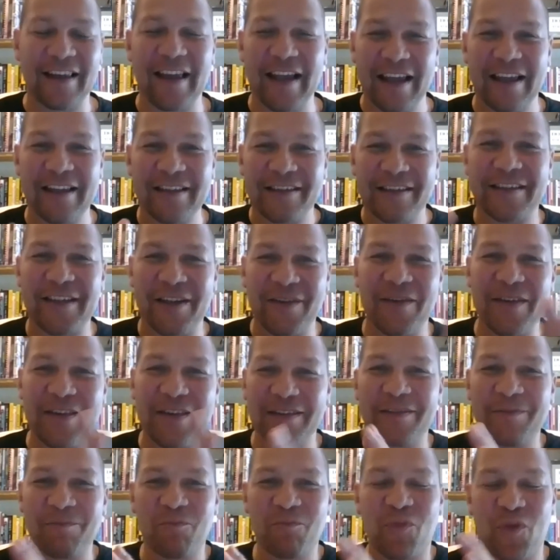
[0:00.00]
a series
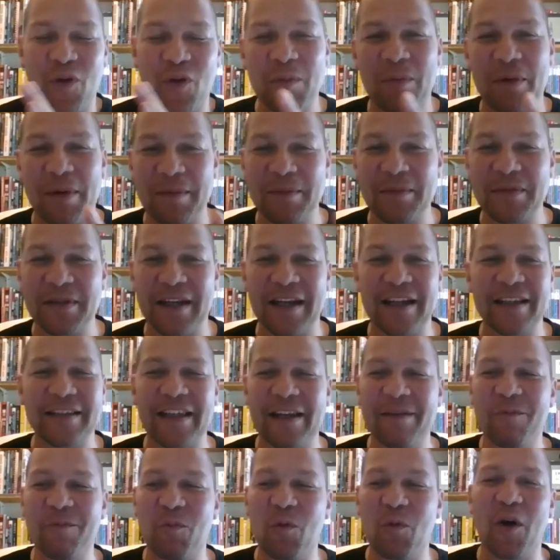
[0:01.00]
of problems, and I
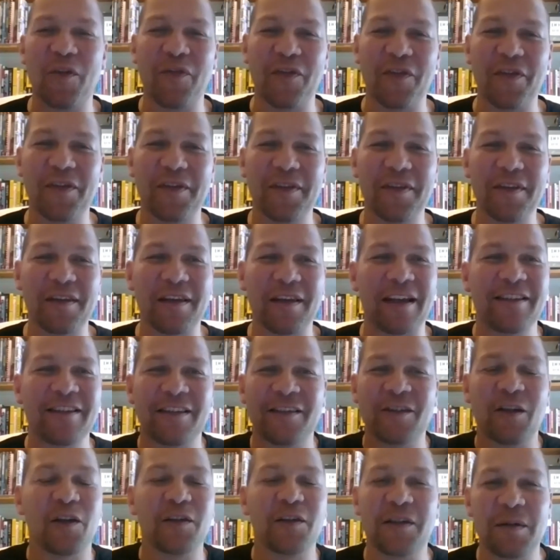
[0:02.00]

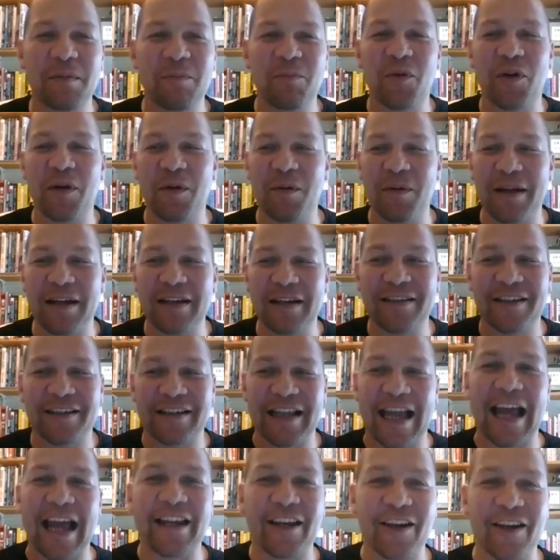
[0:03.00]
just got to the point where I just
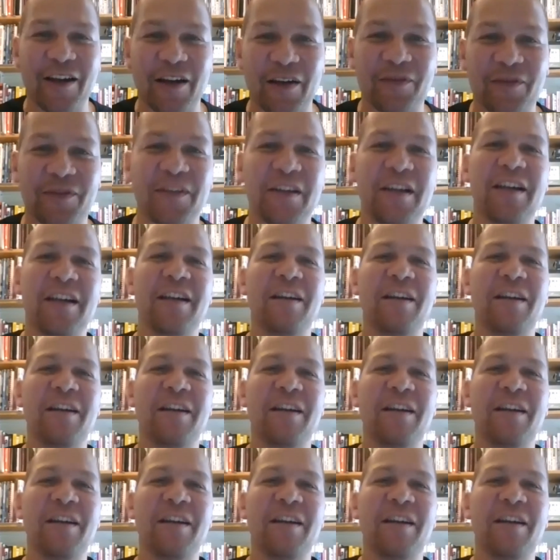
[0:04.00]
had enough.